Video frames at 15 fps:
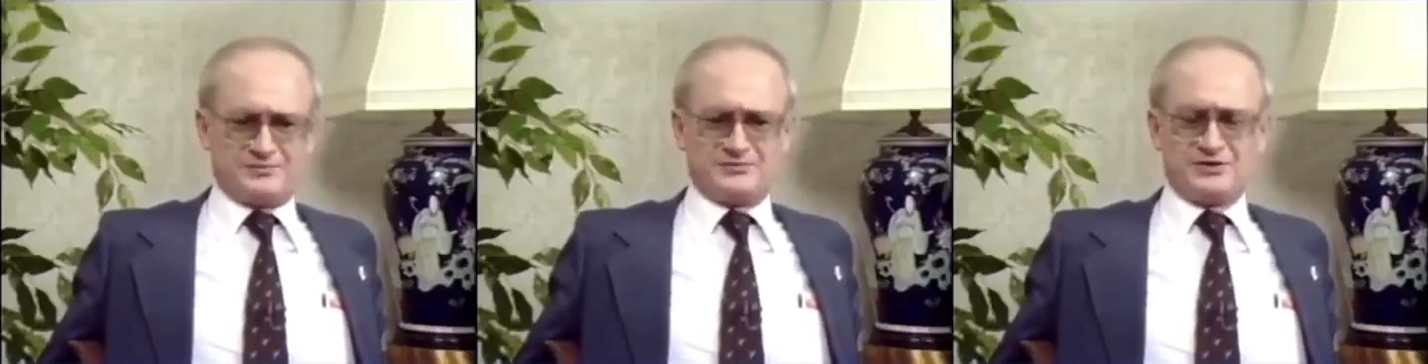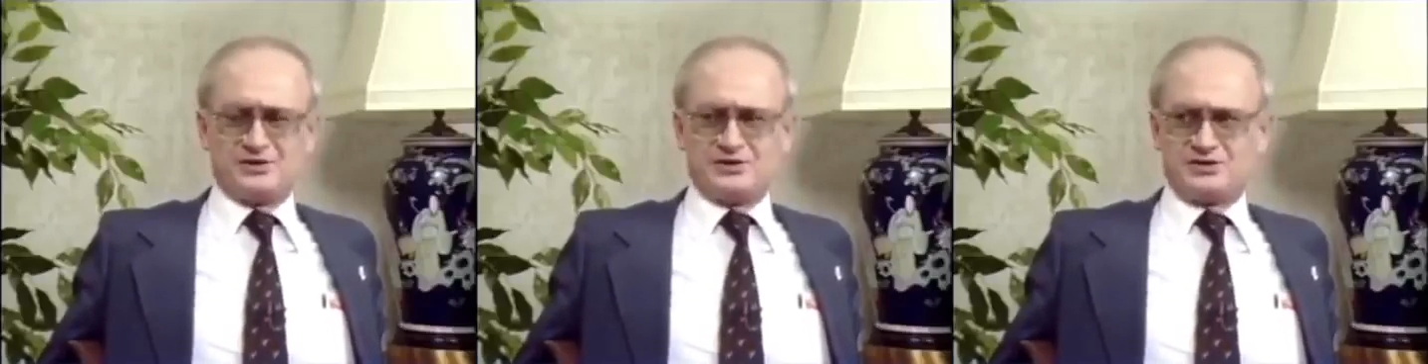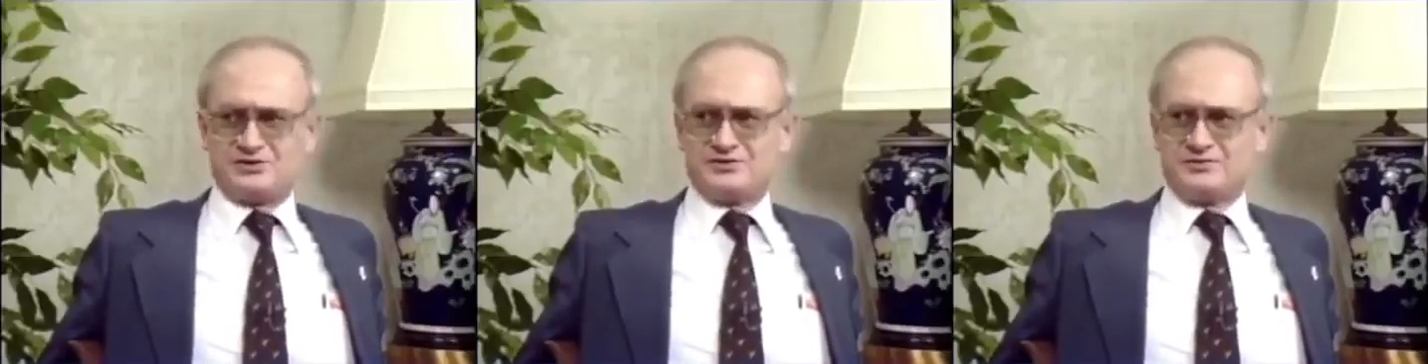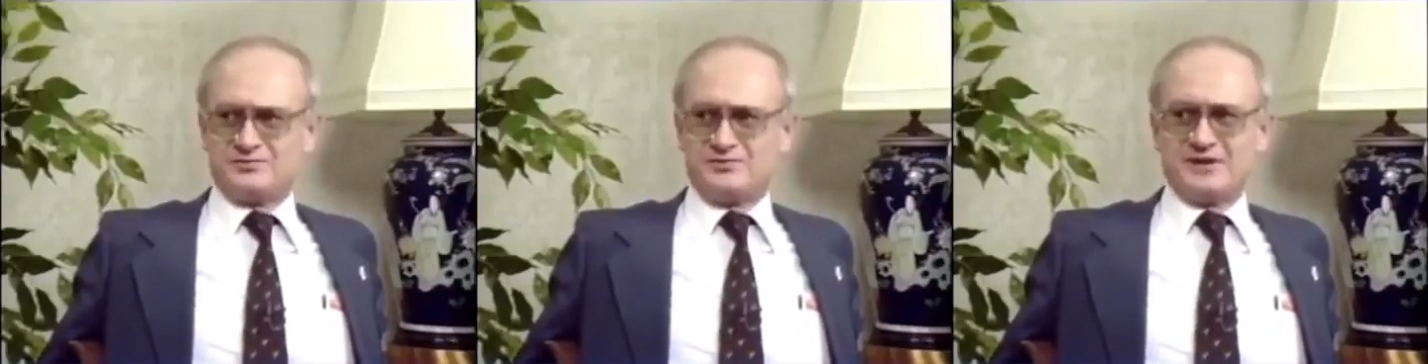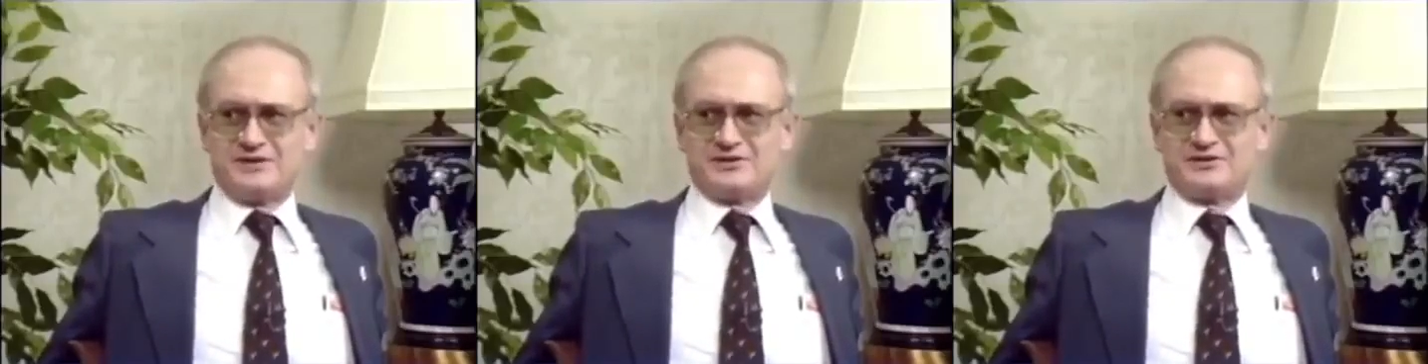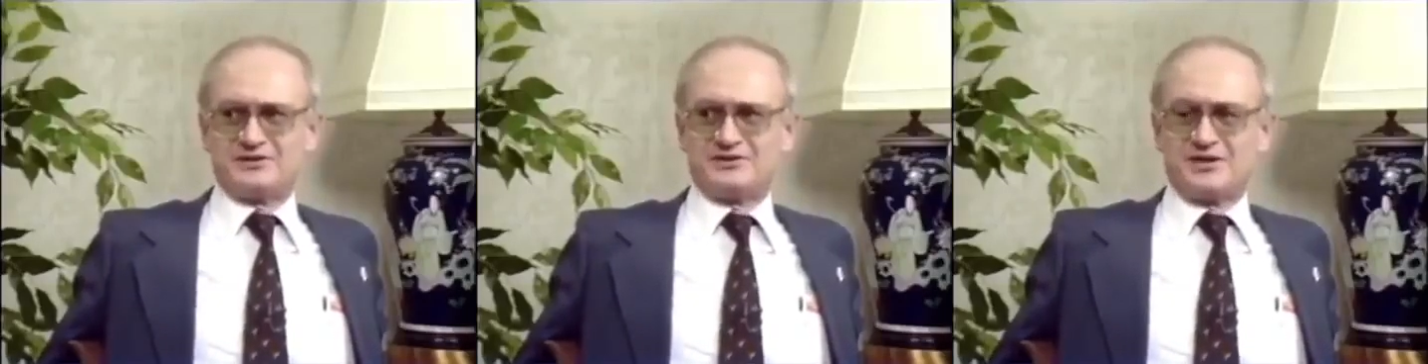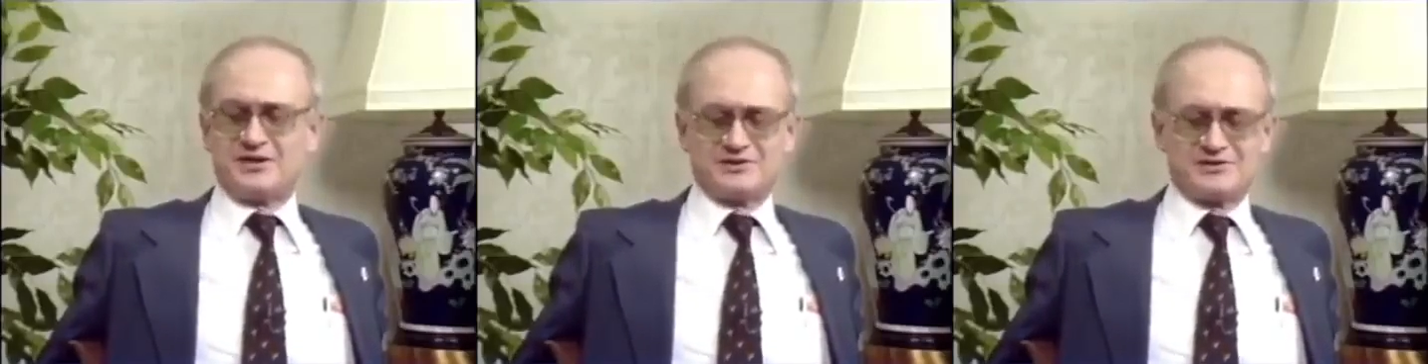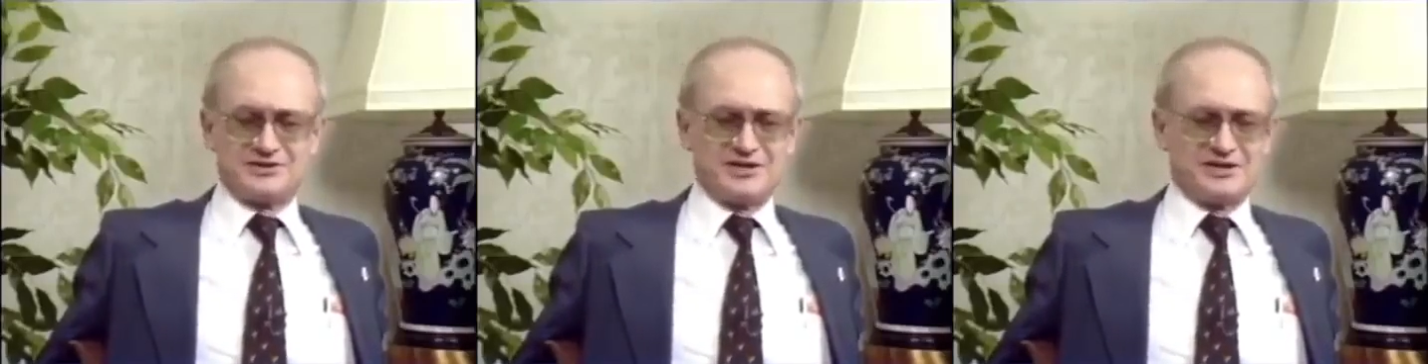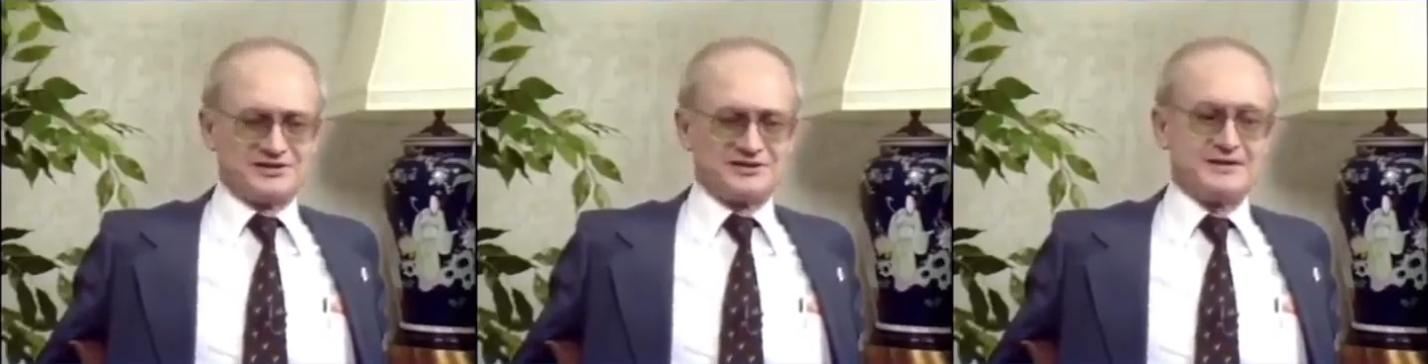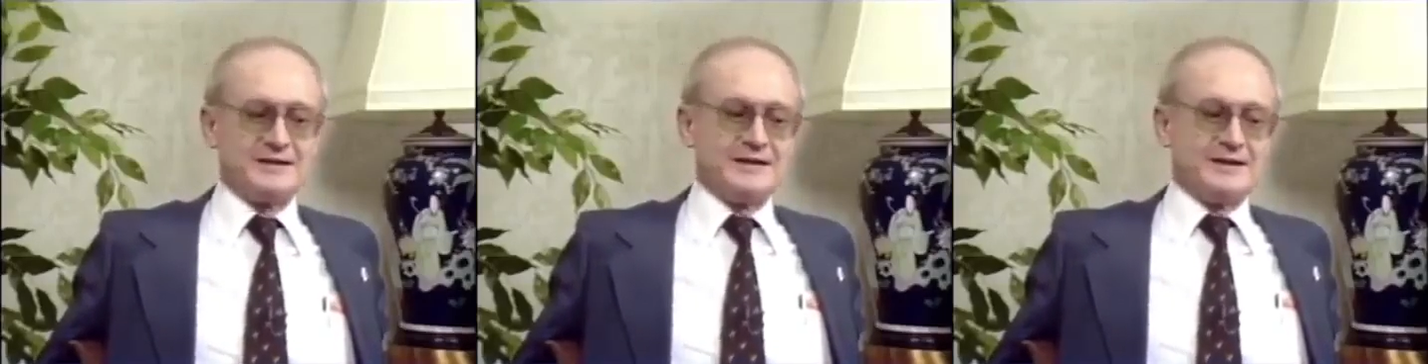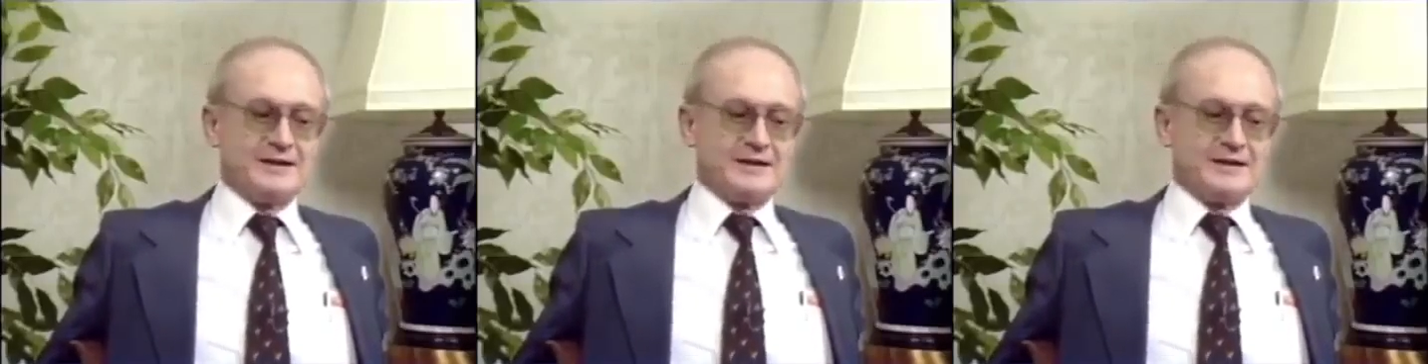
of such a tremendous success.